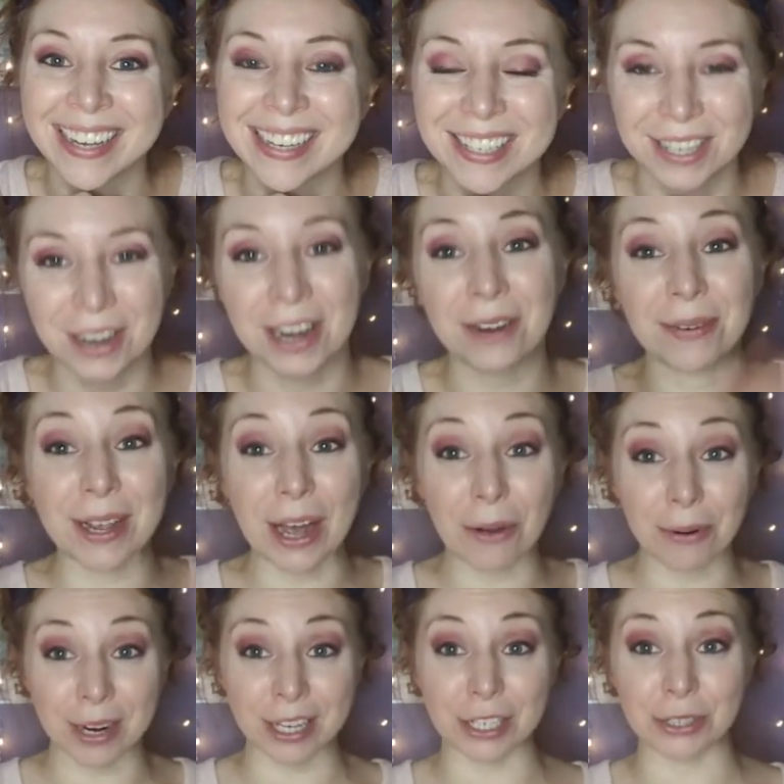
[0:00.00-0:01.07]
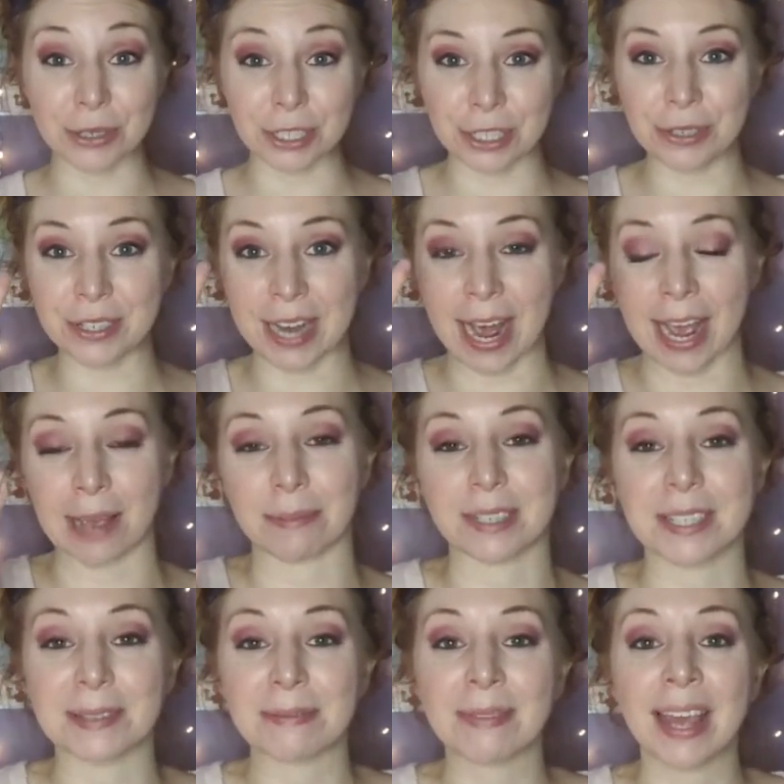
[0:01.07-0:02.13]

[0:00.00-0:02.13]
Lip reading: So here we go. We're going to do it 2 times.